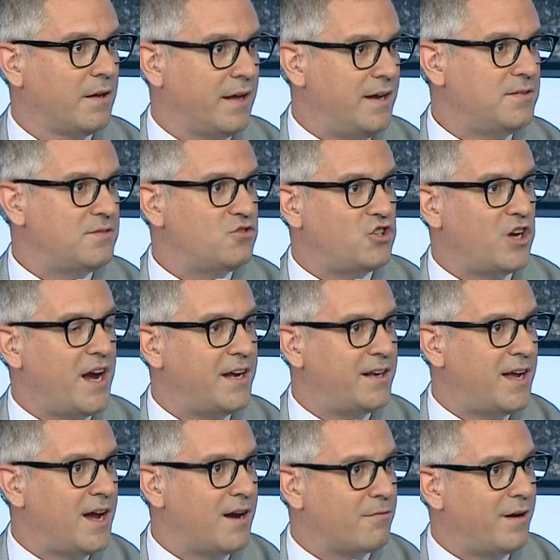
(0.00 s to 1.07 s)
Yes,
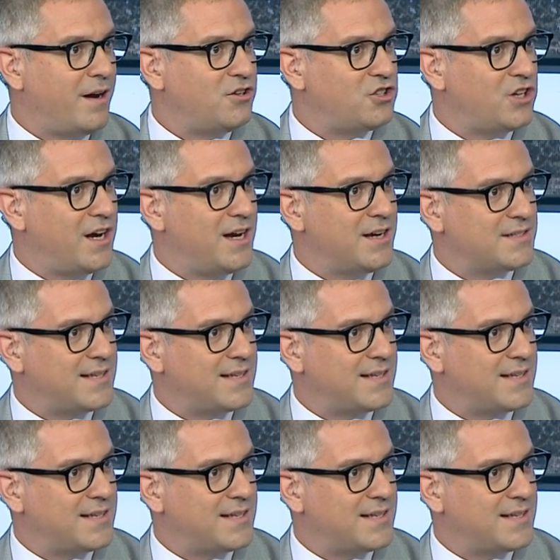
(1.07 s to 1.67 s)
China, Russia,